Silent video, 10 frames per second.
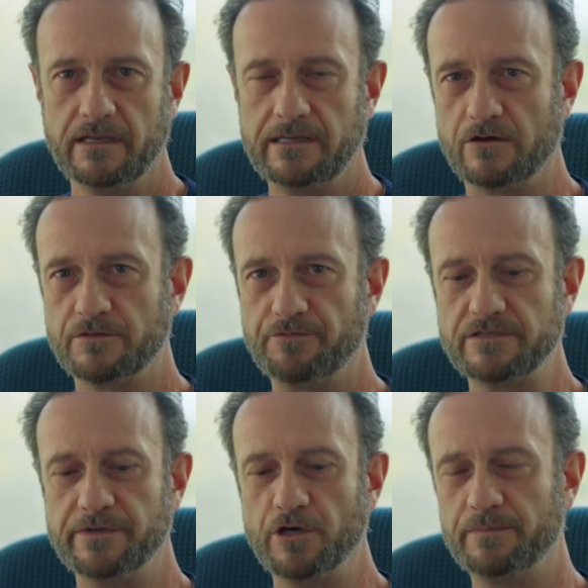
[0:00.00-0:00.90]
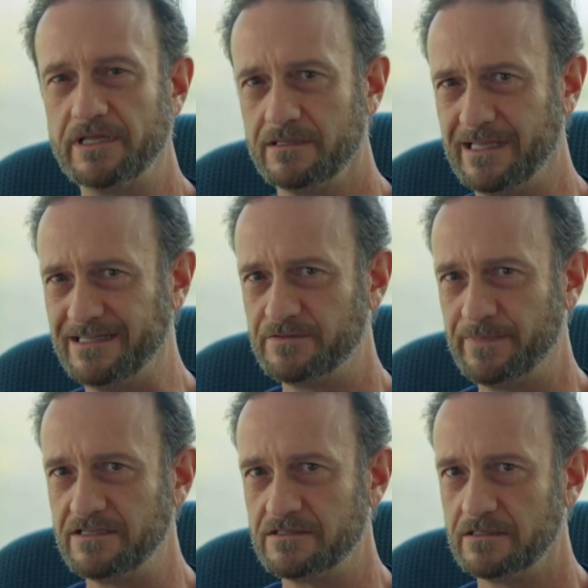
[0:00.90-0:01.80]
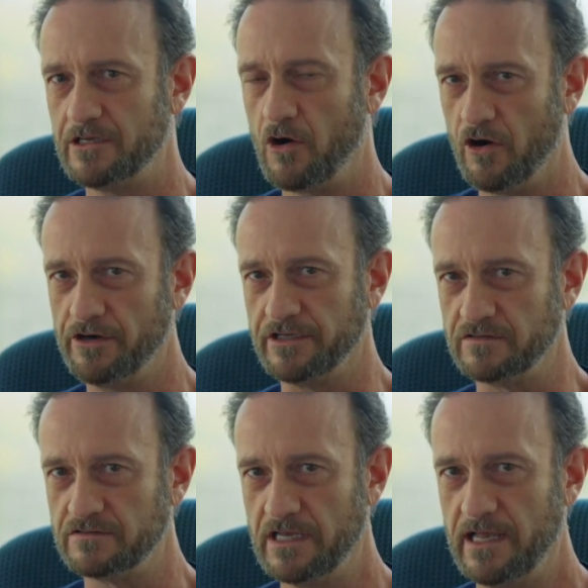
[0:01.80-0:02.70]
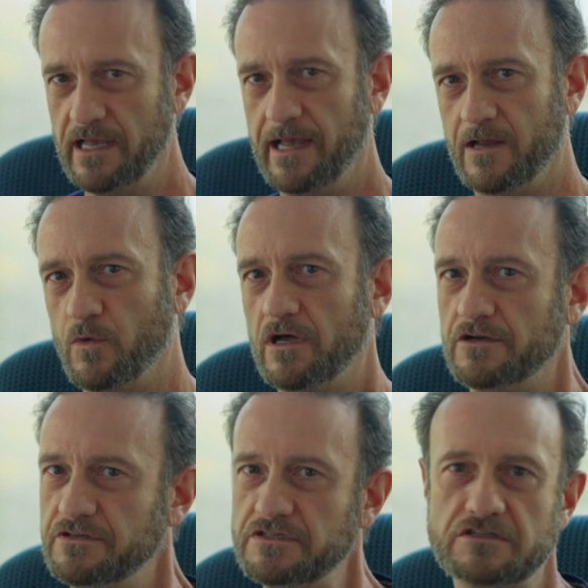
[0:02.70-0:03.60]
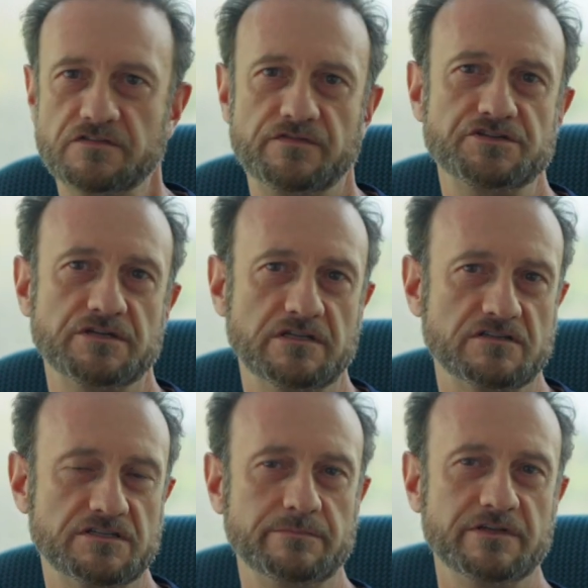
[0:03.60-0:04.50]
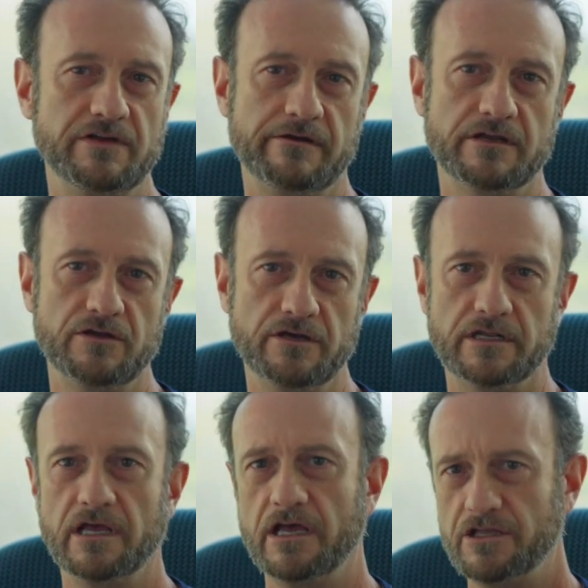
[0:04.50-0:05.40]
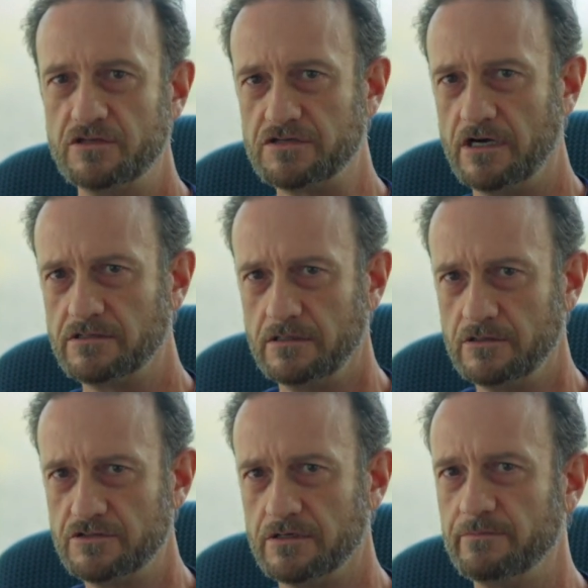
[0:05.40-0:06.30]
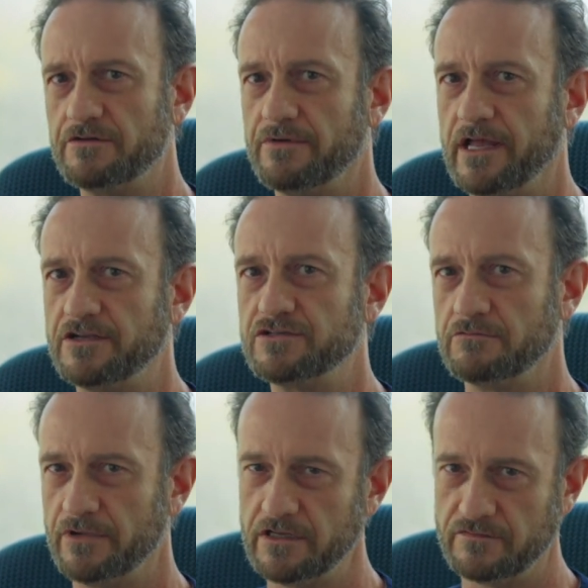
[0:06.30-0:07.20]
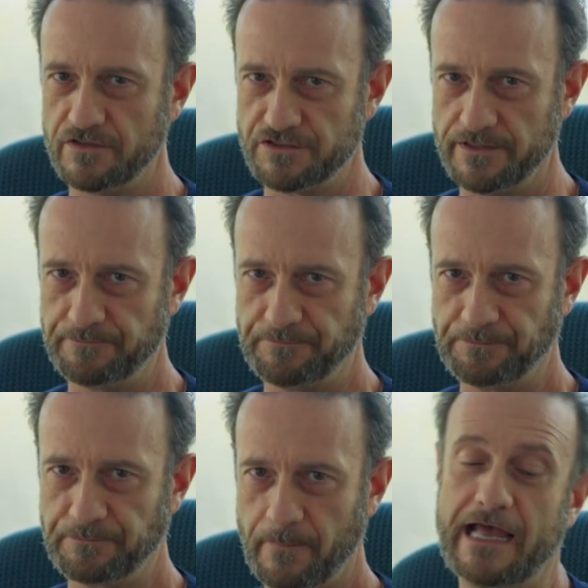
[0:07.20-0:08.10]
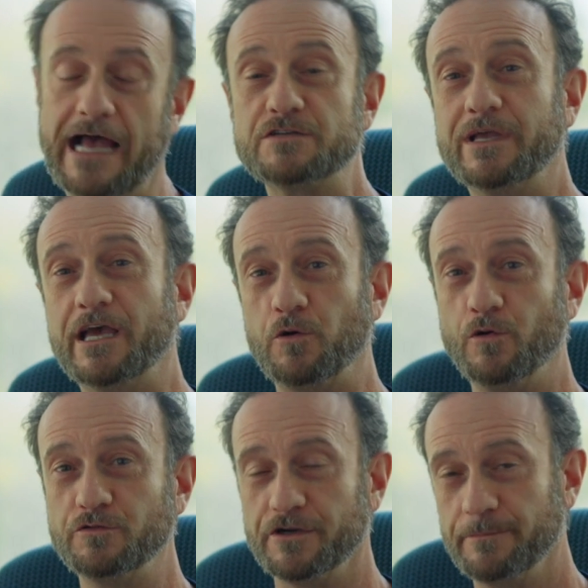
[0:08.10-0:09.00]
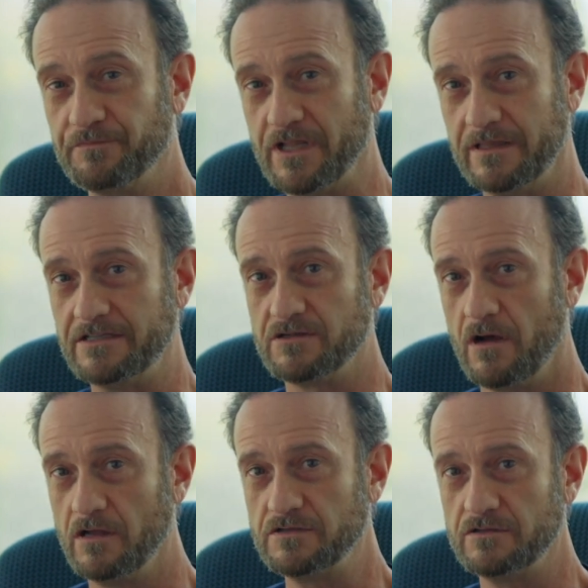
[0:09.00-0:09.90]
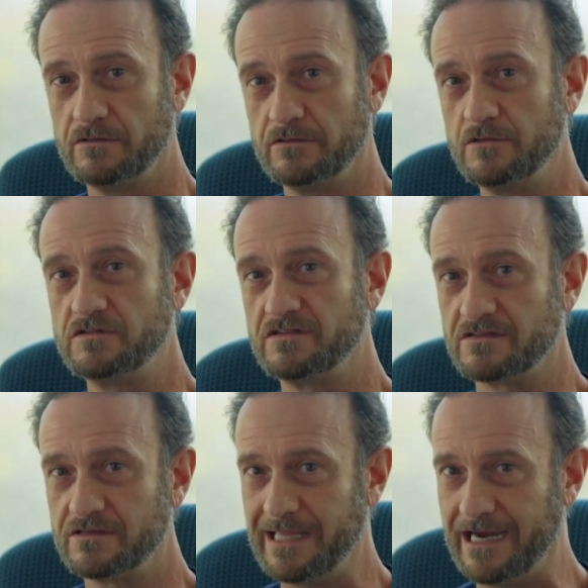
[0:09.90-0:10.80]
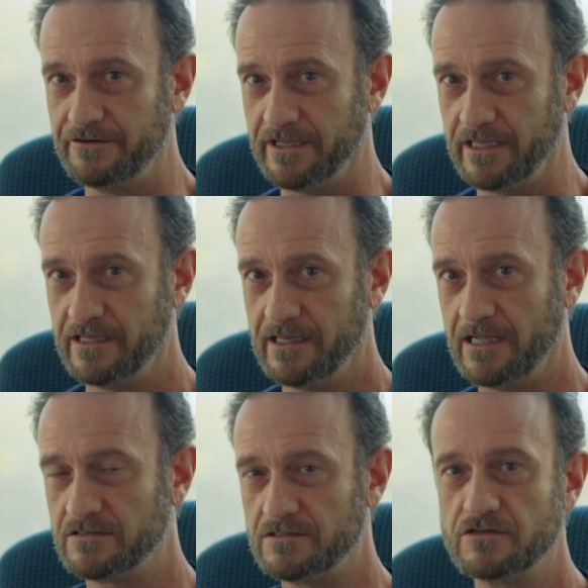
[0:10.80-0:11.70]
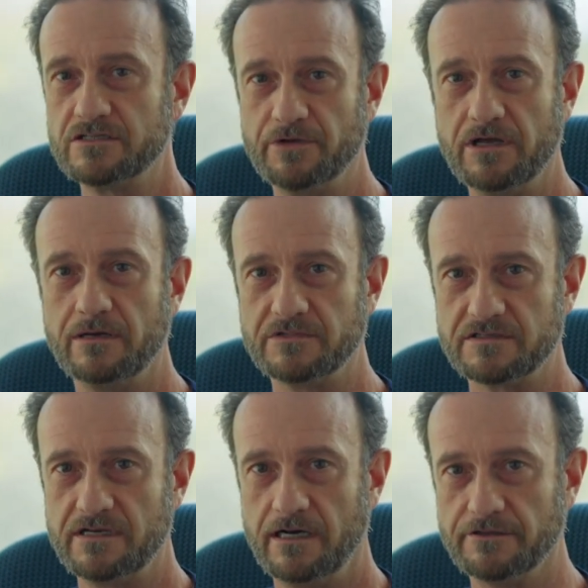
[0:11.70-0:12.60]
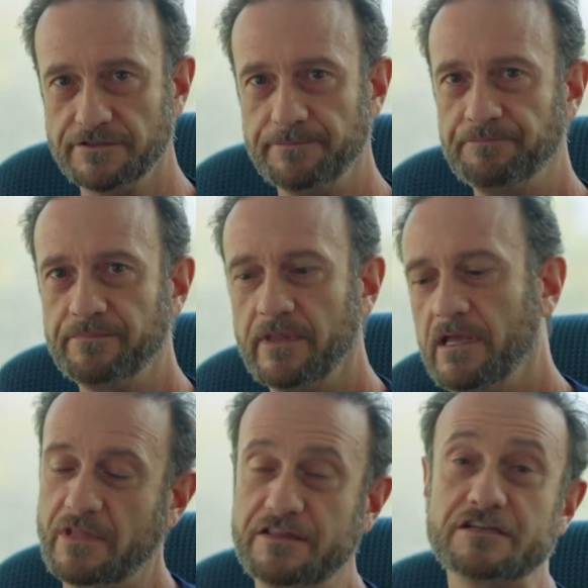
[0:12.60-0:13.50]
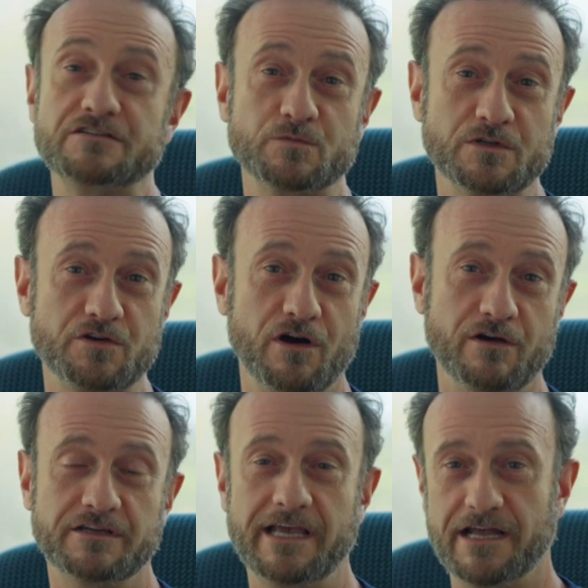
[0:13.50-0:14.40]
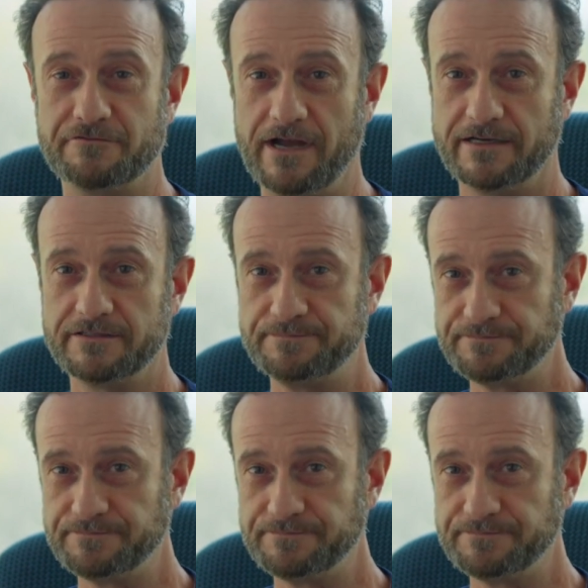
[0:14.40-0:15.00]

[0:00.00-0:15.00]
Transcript: Now with presbyopia, the lens basically hardens, and while your distance vision can still be very good, you start to lose your mid-range and reading vision. As we get older, the lens also loses its clarity and starts to become discolored. This is what's called a cataract.